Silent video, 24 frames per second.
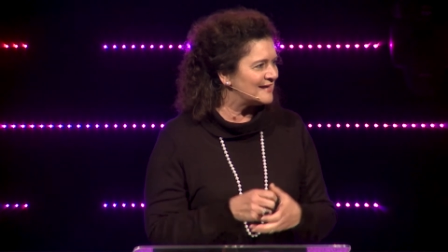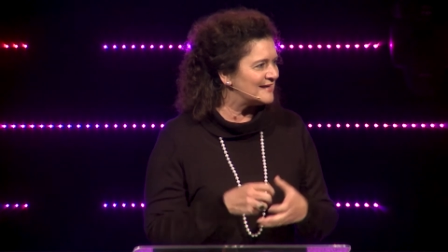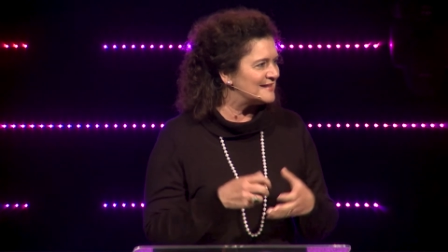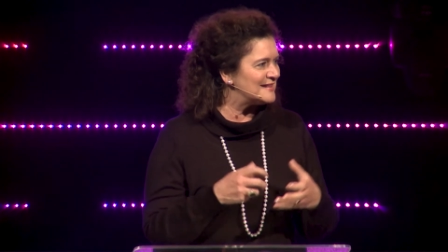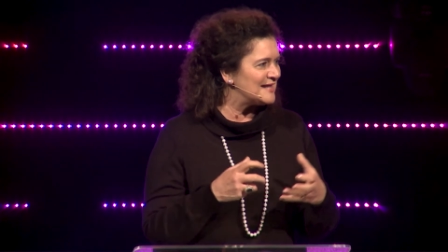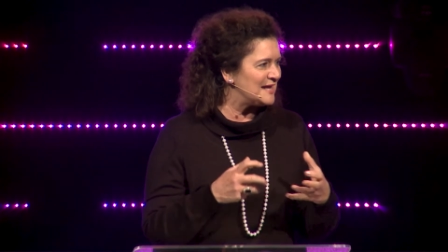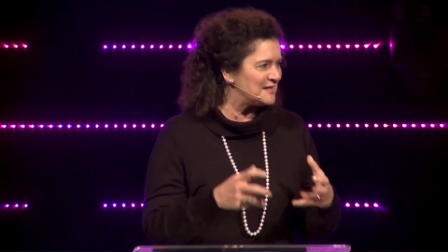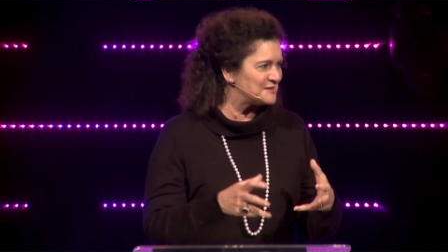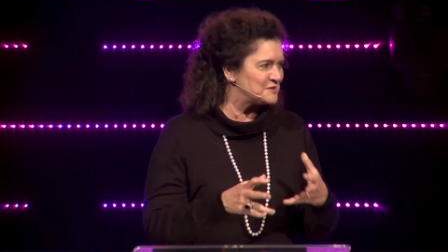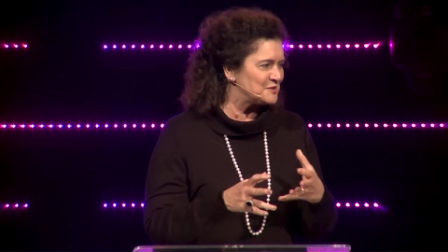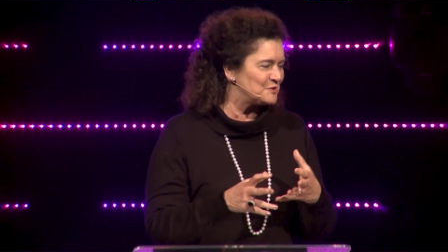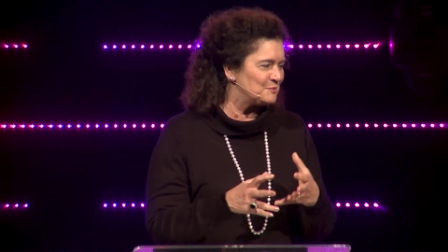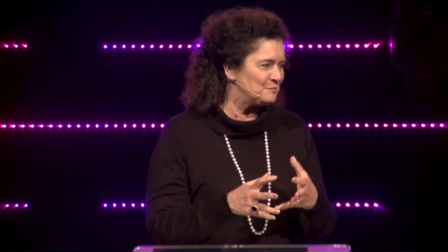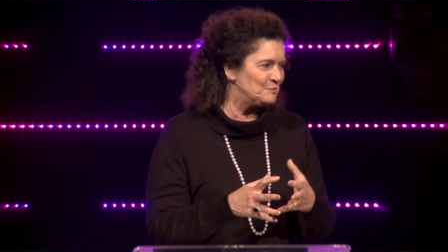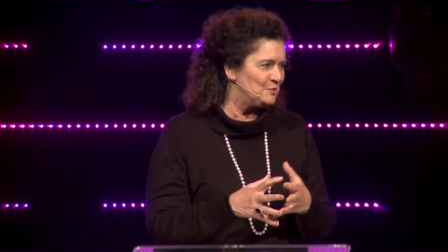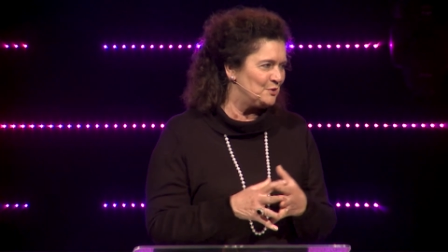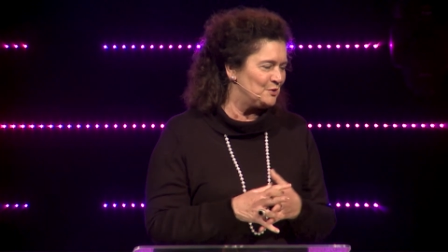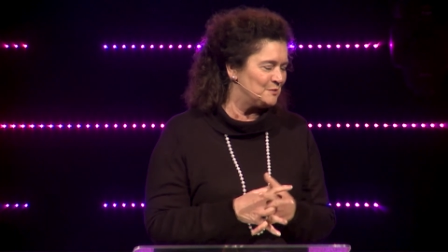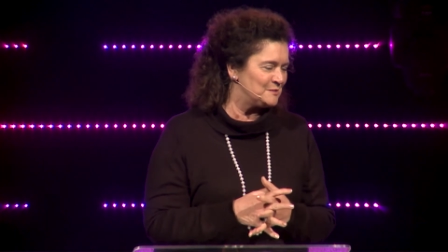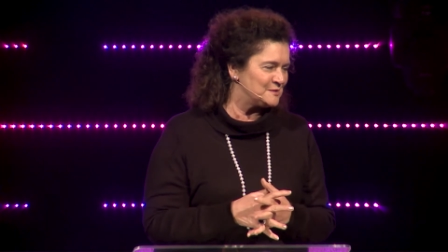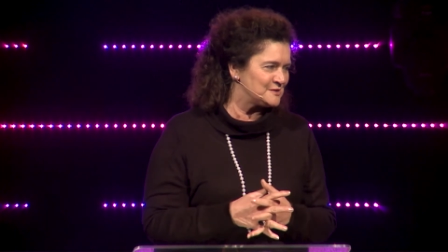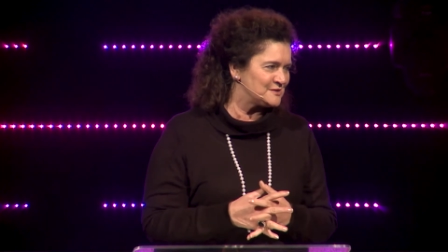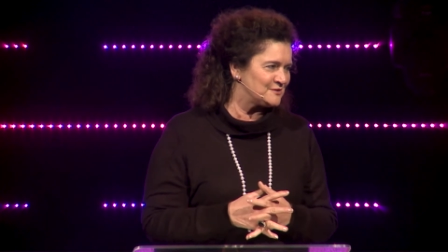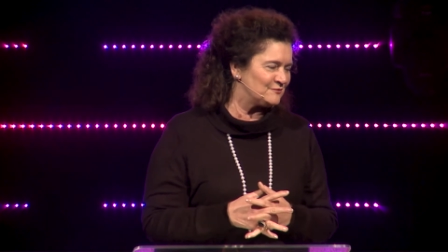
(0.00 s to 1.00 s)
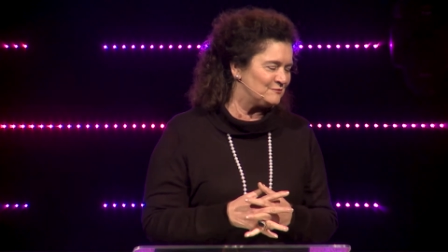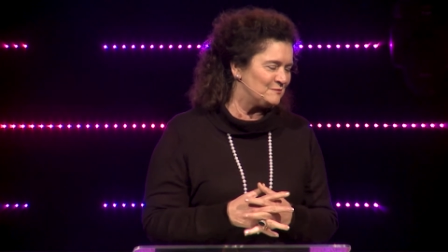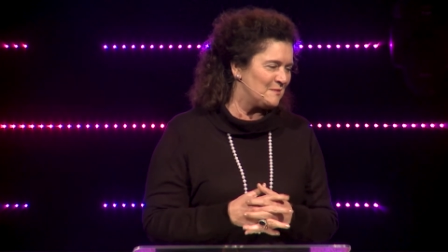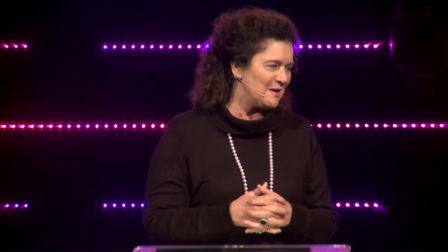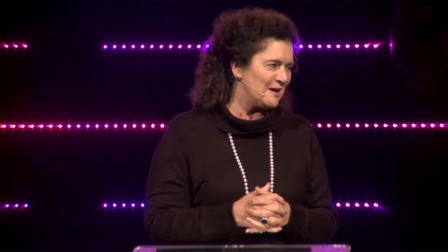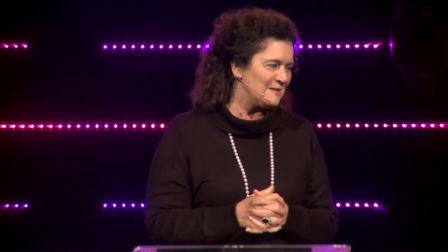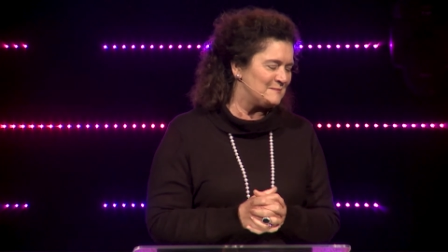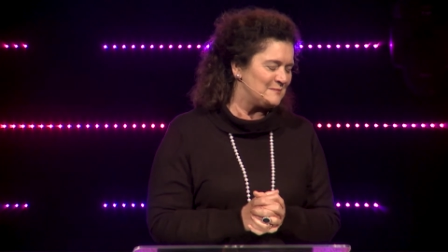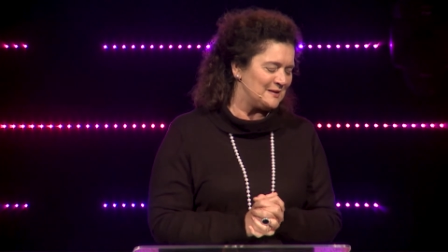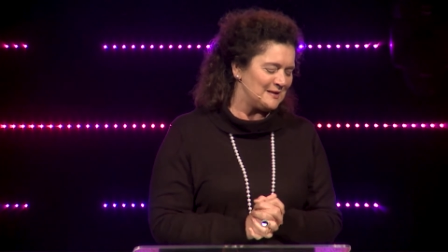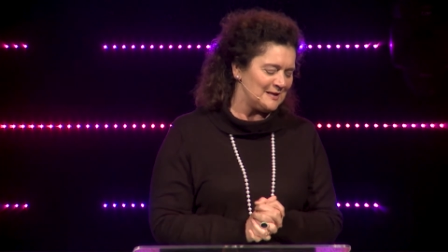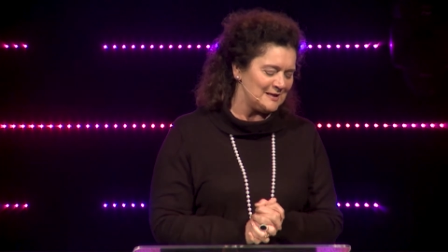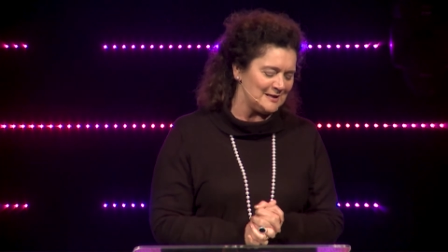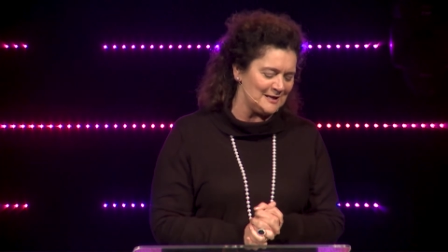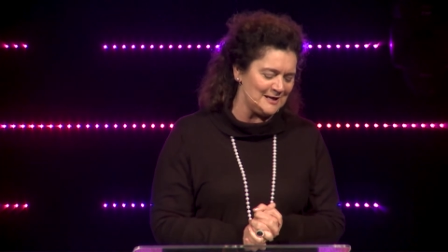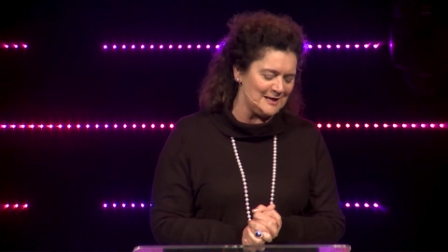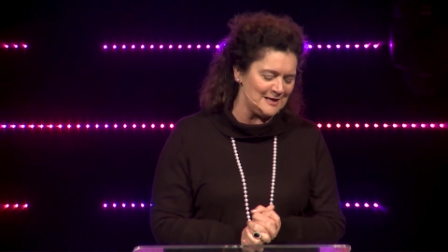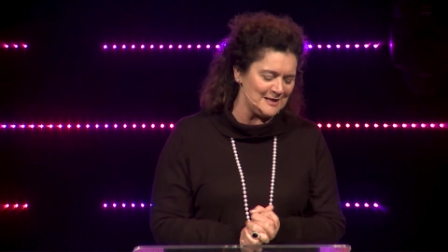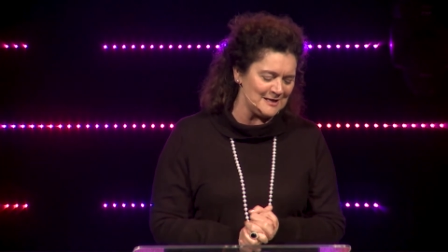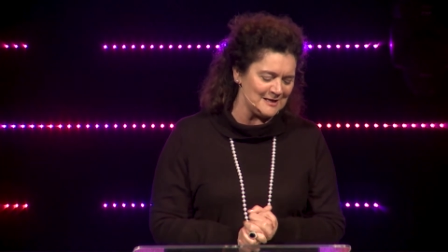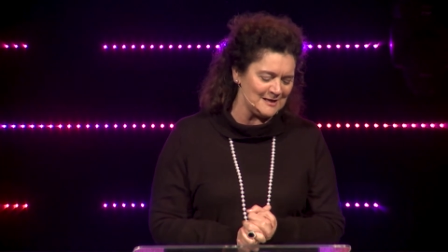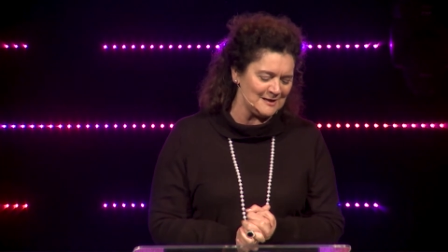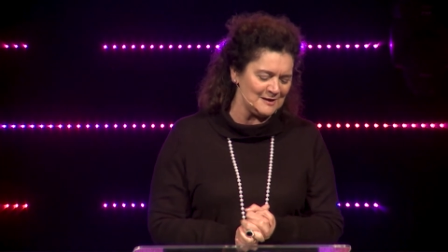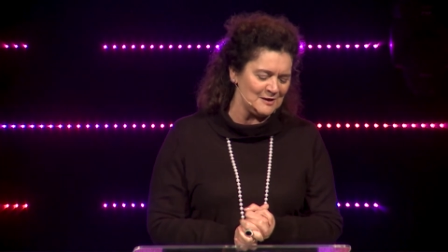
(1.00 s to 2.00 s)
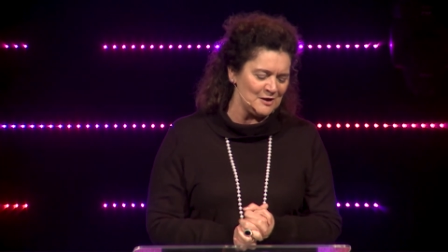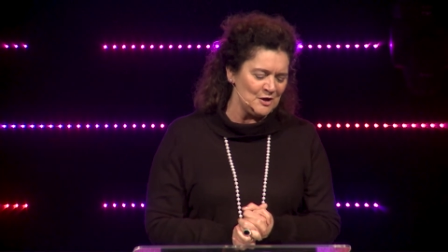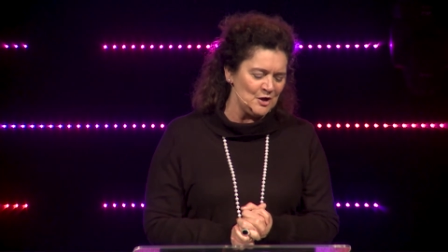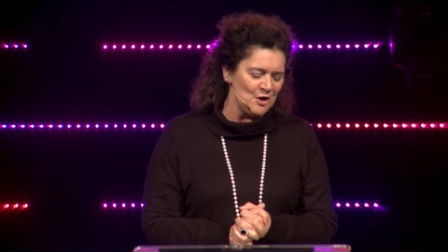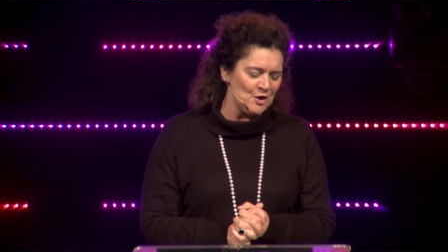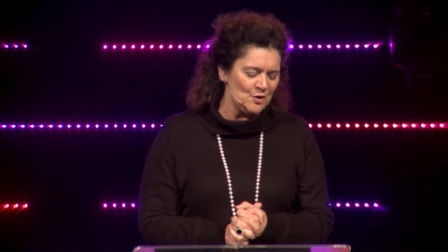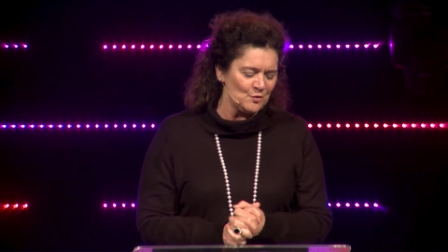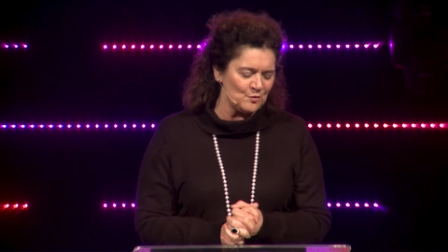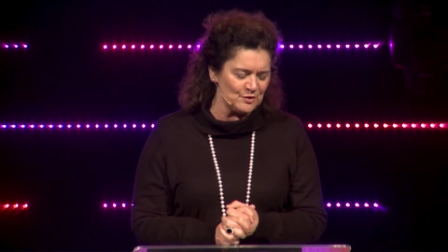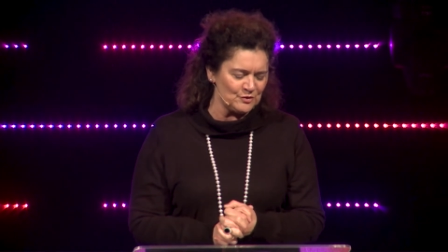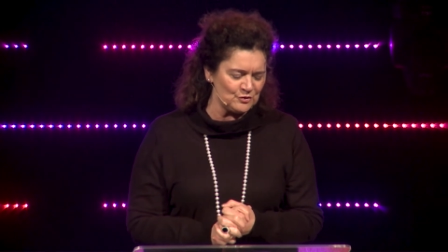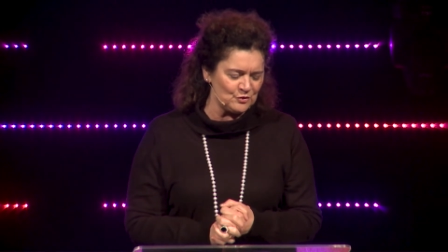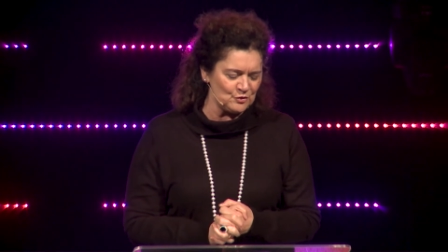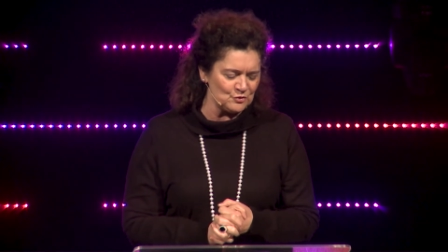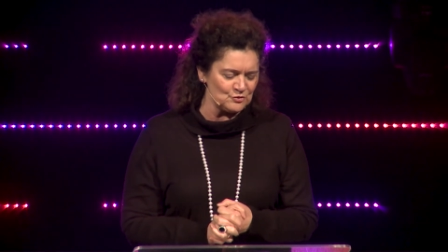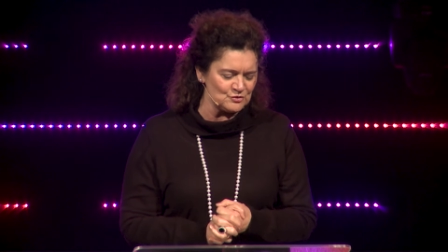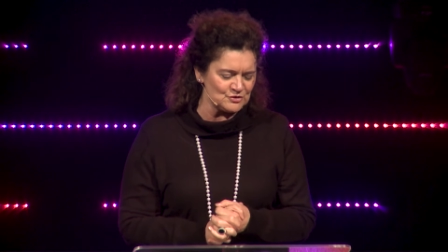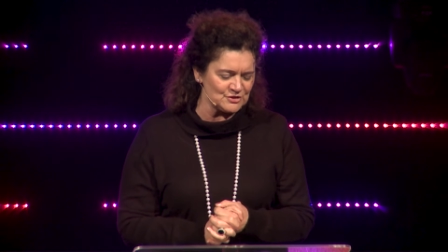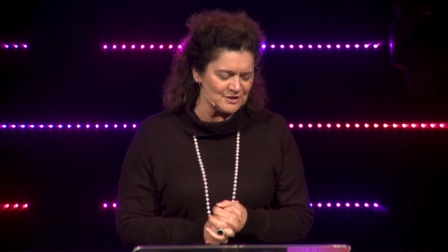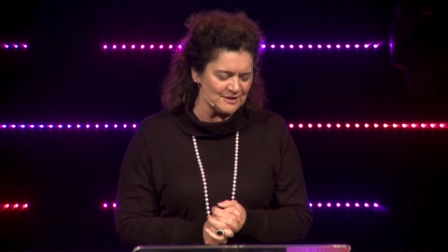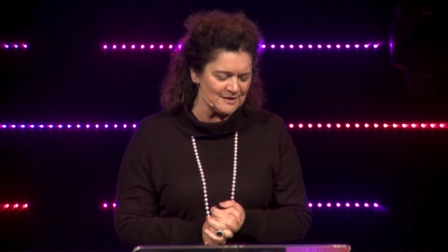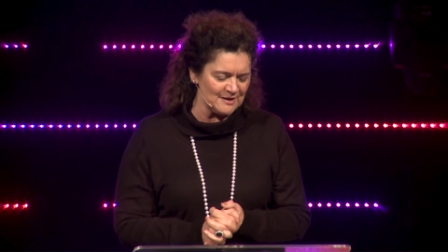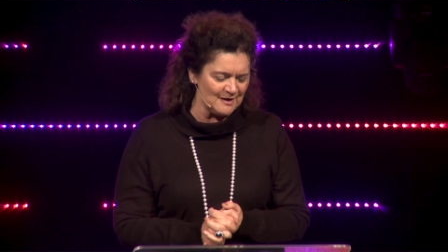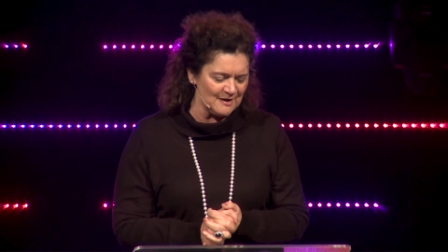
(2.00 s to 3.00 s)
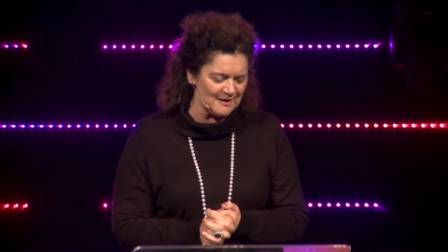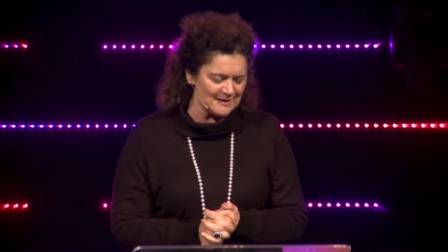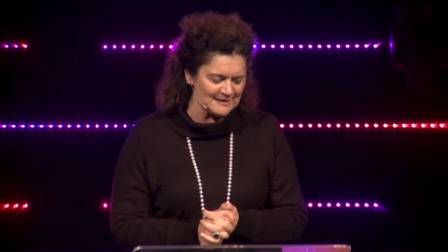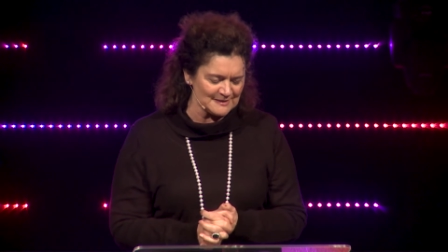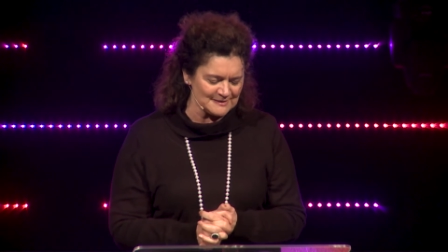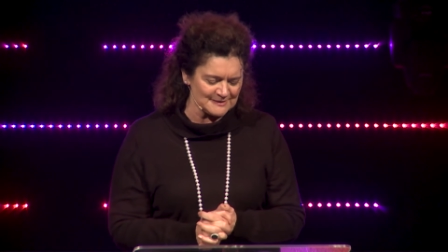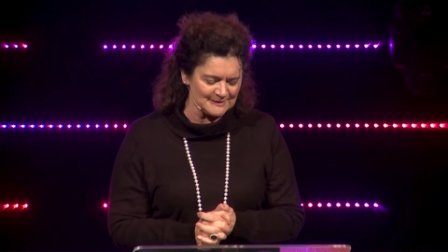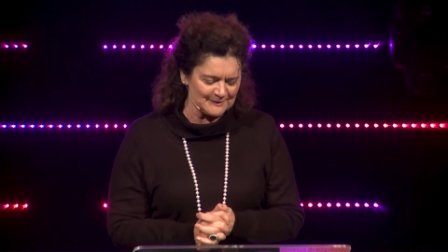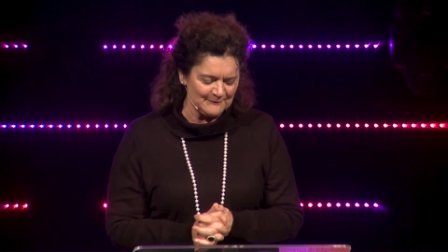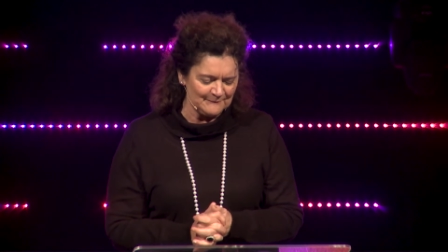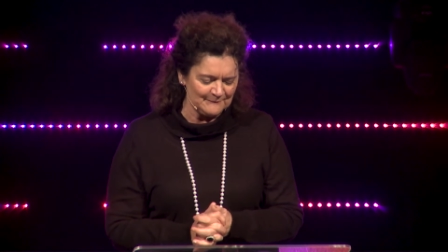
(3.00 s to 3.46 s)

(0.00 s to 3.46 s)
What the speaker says: and that's the purpose of my being here with you tonight.